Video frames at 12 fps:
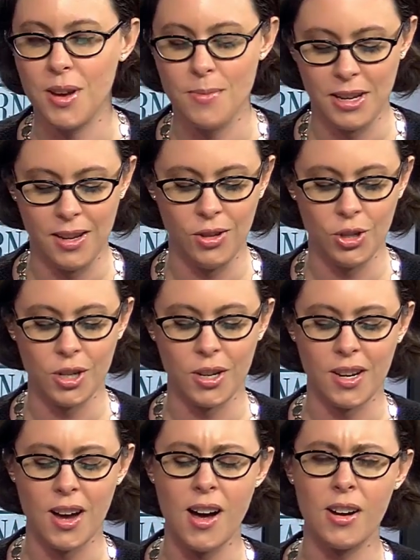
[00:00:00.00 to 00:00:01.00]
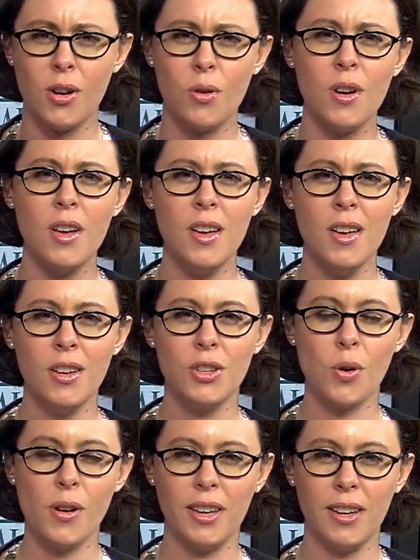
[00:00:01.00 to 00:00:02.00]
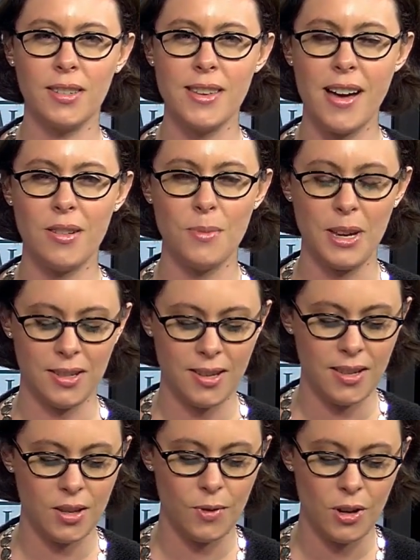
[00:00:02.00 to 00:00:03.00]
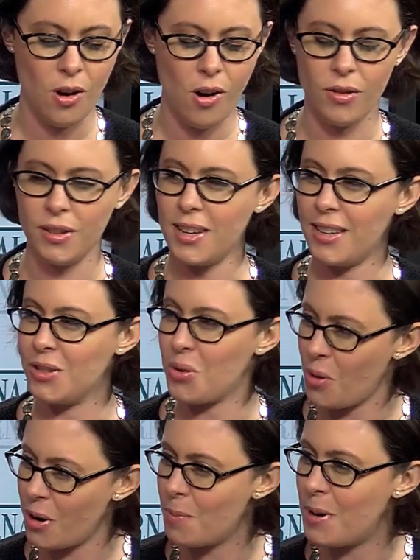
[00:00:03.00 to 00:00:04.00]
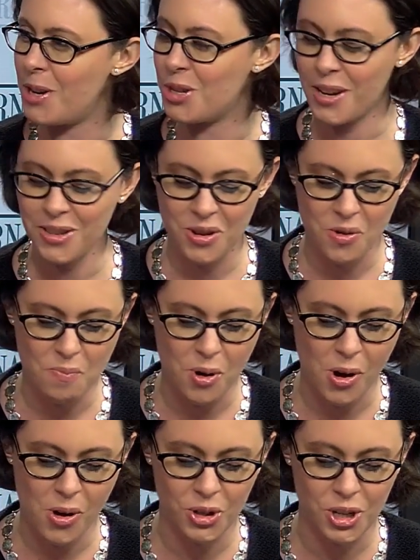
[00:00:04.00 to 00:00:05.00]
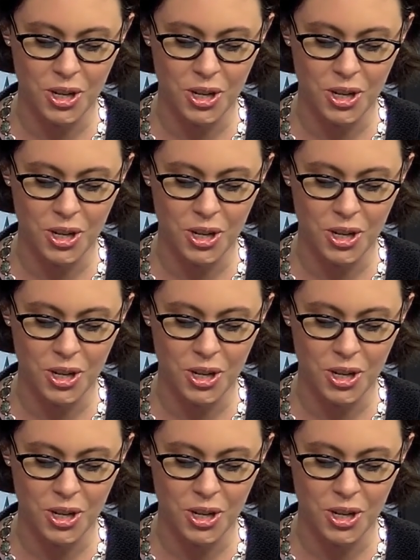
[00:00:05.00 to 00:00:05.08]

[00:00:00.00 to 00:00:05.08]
summit in Chicago. Joining us now to make sense of it all is editorial page editor Paul